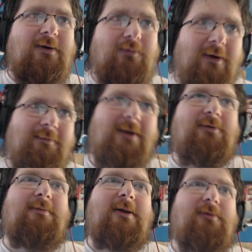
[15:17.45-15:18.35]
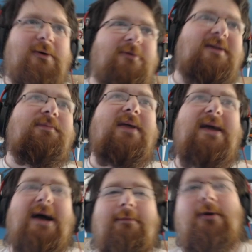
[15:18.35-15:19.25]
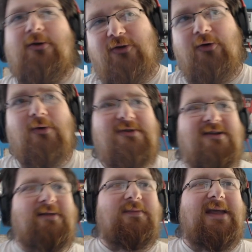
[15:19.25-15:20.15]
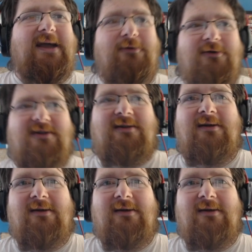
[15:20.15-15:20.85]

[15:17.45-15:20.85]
1/1/1 off something and put 2 onto something else.